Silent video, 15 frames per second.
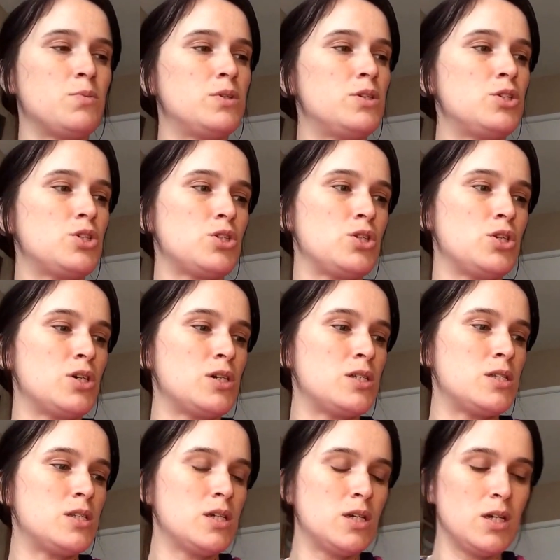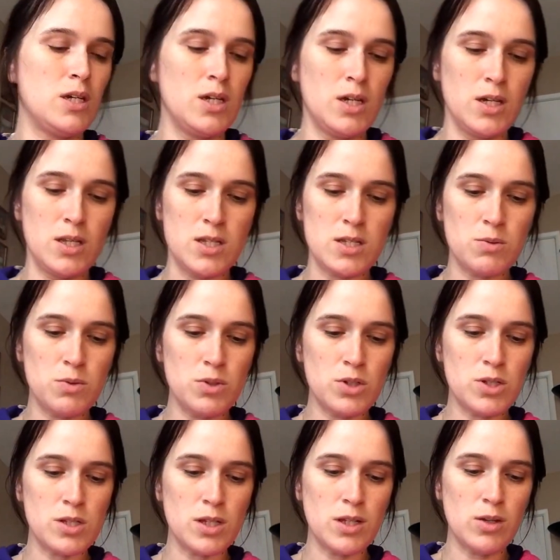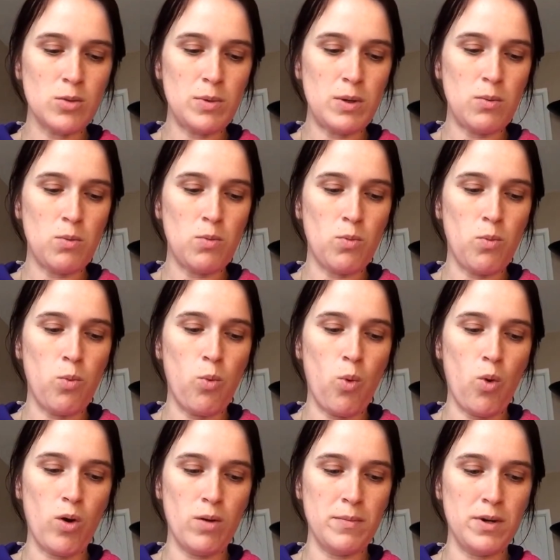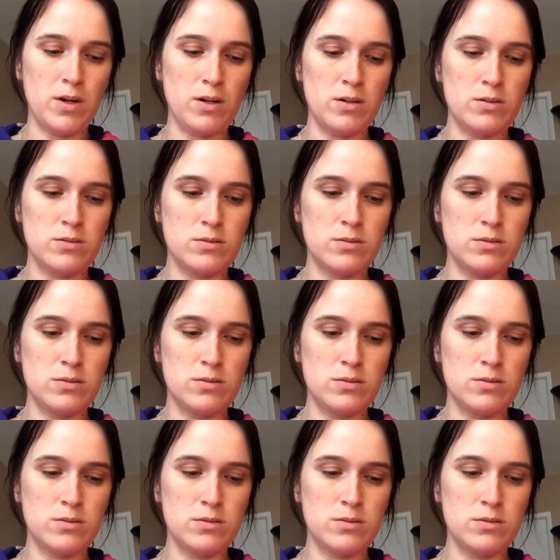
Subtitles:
one looks a little bit warmer.